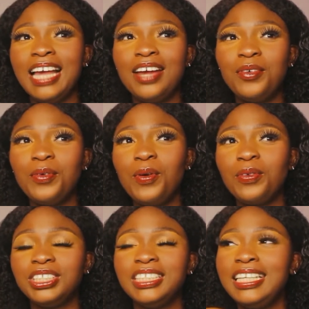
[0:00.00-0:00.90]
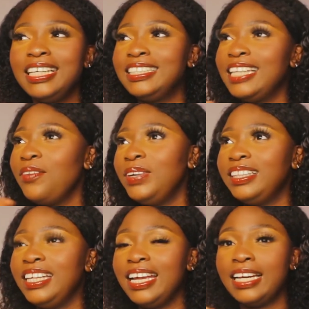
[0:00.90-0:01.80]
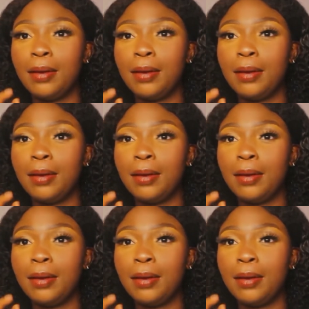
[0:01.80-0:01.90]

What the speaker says: I don't know, she is everything.